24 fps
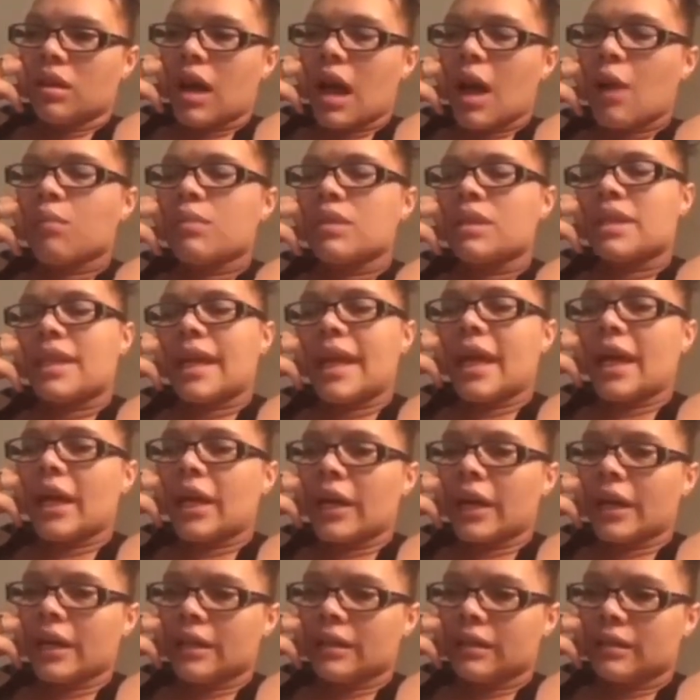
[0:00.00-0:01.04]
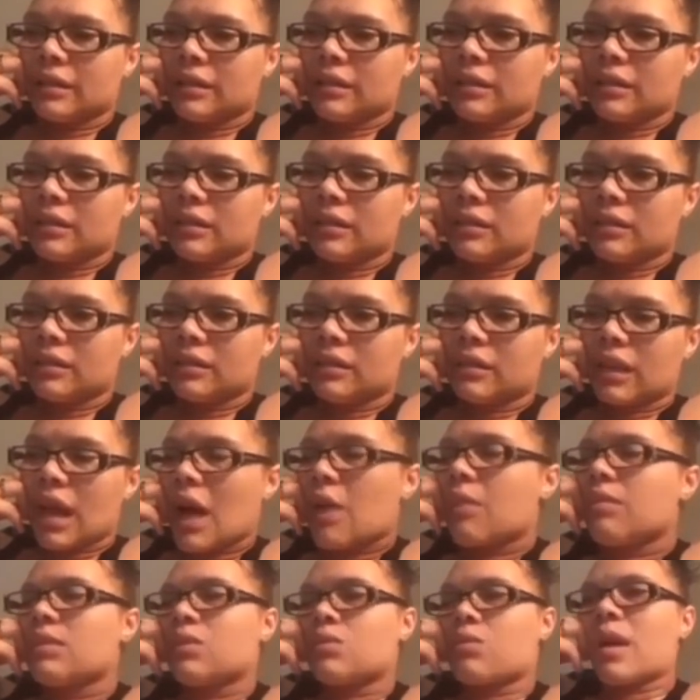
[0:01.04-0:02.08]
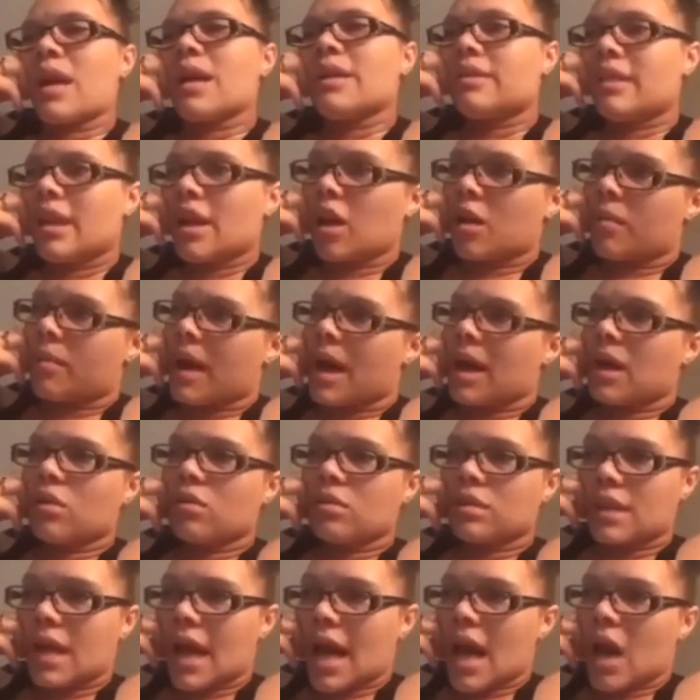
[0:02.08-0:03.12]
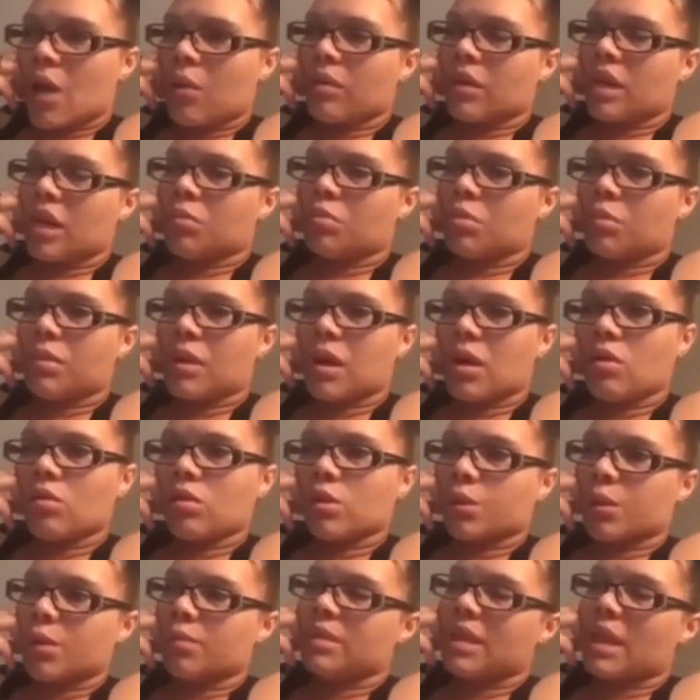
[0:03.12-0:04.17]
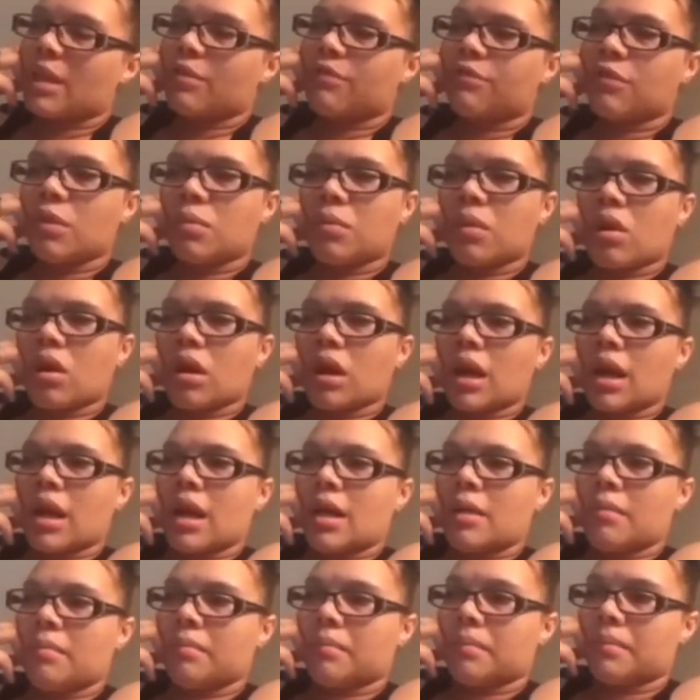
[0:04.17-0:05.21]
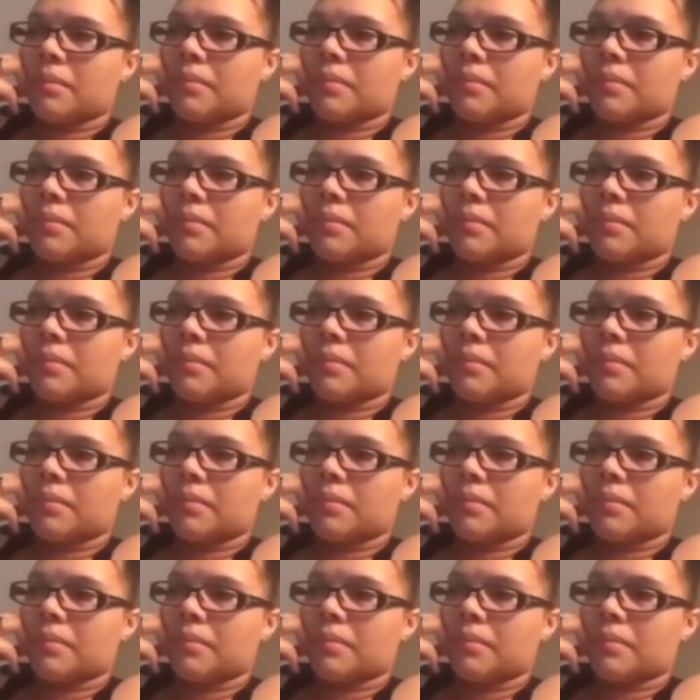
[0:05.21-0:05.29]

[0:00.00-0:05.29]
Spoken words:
I was there. I was right there by your side when he proposed. We was at a football game.